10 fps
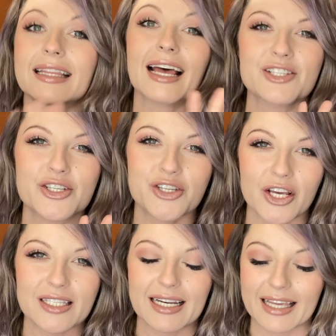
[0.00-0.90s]
that's
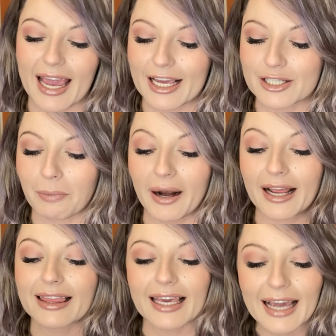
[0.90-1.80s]
just in case. But
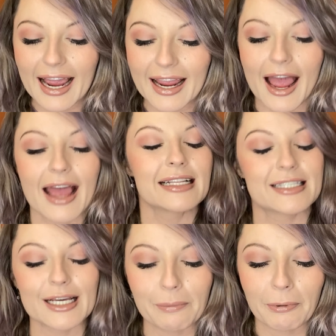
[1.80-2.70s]
I think I
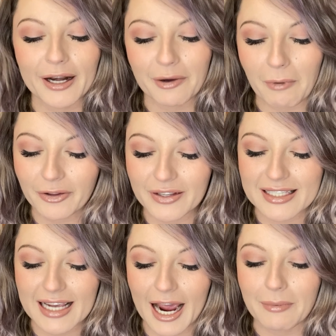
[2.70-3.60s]
did pretty well
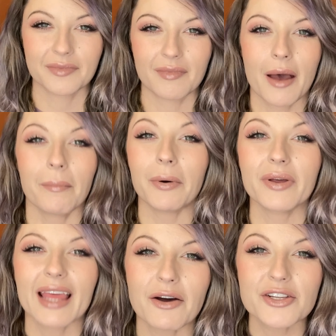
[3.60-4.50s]
this time. But
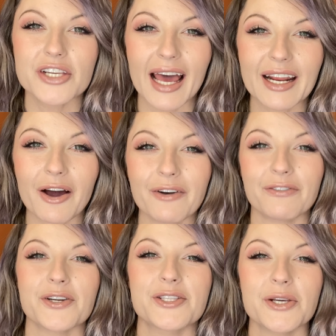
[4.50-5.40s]
without chatting on
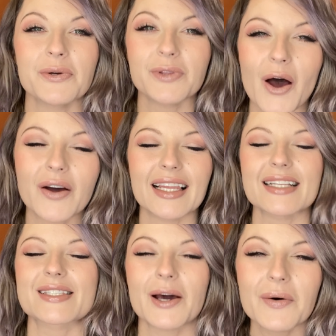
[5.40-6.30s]
for too long,
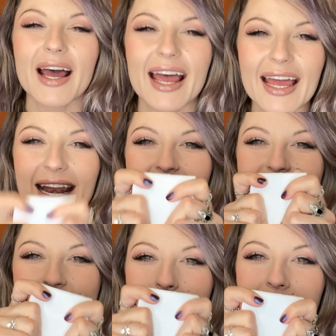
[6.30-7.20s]
let's go ahead
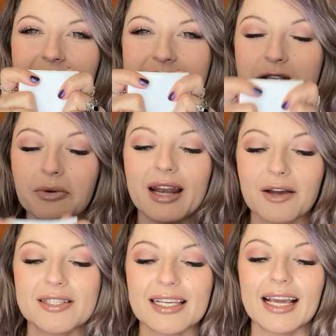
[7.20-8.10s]
and jump into
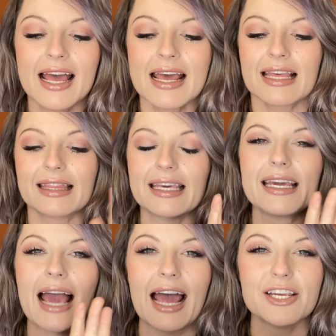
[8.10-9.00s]
announcing
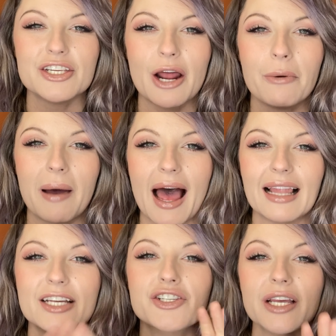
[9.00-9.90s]
the eyeshadow
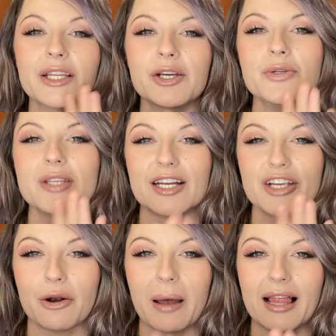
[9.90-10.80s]
palette, gently used
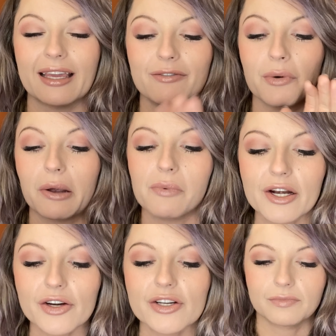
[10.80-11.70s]
eyeshadow palette Palette giveaway
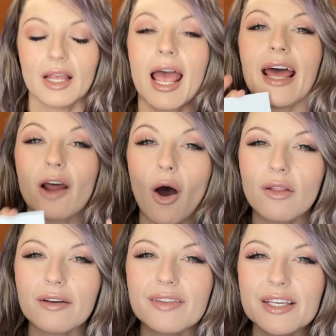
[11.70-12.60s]
winners. And
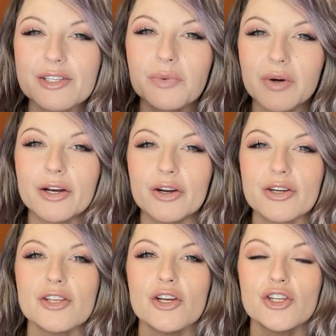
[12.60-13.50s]
all of these
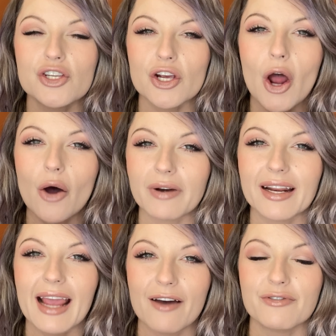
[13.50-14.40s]
winners should
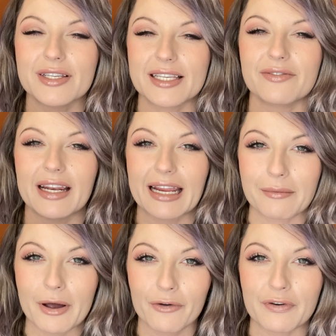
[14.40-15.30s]
already have received an
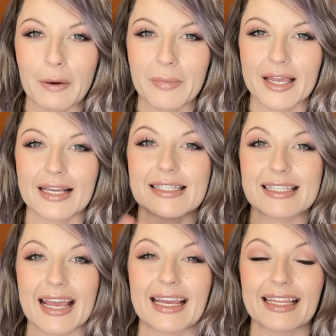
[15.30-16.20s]
email from me
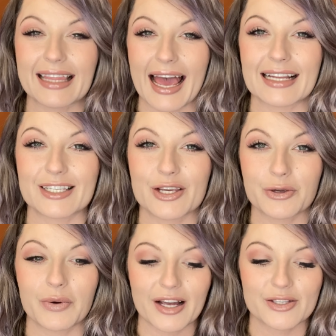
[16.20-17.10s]
saying that
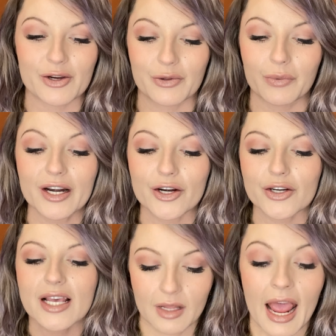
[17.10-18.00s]
you guys are the
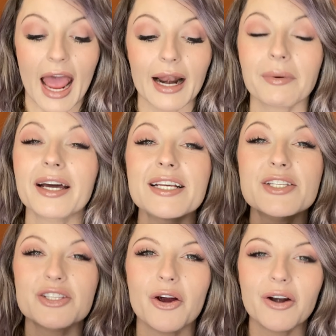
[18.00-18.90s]
winners. And I'm gonna
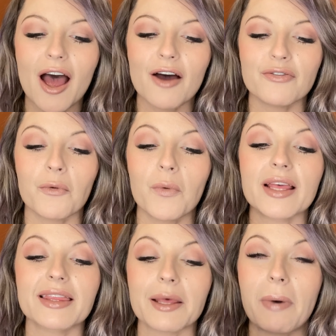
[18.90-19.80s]
start off
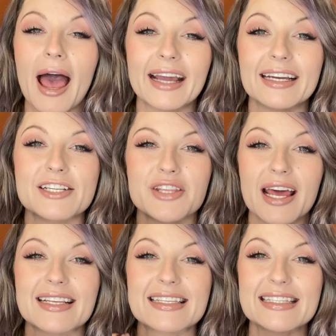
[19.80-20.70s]
with the package
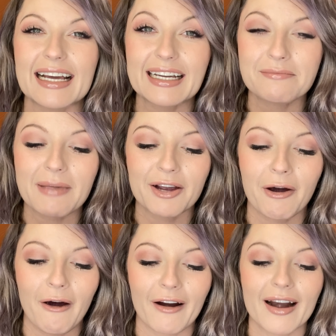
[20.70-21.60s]
that is stuck in my
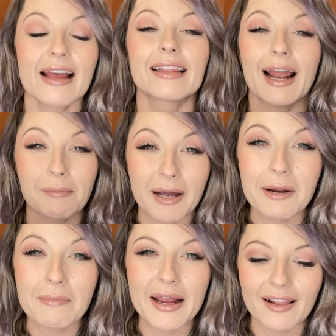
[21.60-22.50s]
car that I'm
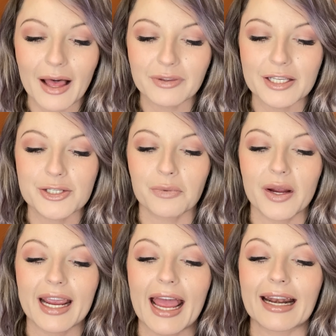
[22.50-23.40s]
gonna mail out this
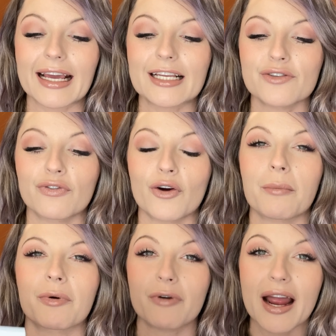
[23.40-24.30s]
week and it's
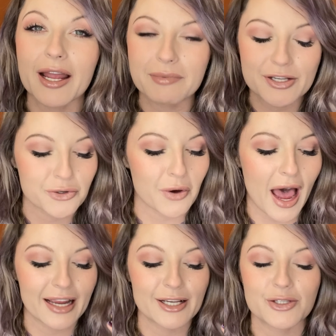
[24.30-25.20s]
for Mariah Mitchell.
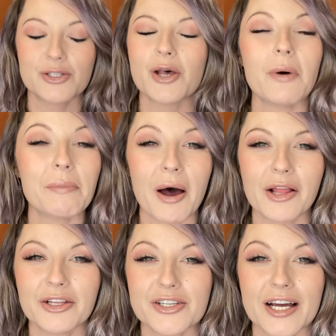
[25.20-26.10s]
I so
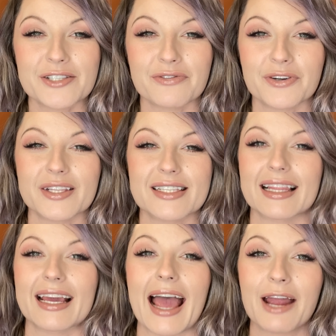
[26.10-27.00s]
apologize for the
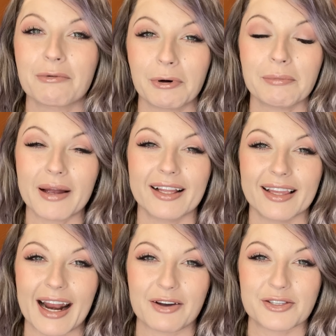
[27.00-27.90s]
delay. I will
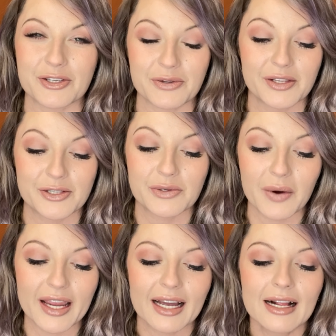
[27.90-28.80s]
mail it out to you this
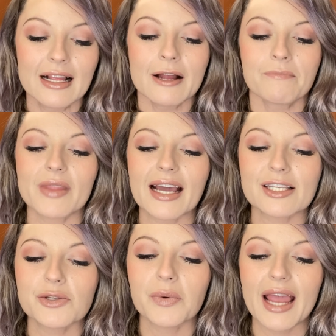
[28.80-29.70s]
week.
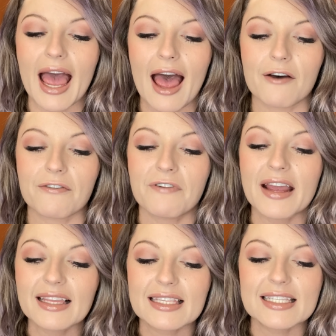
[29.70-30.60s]
Next we have
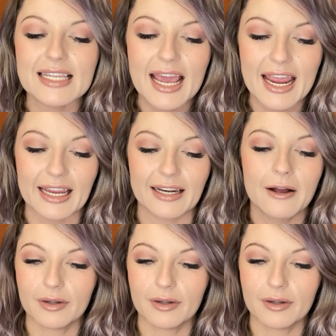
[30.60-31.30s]
Faith Stain.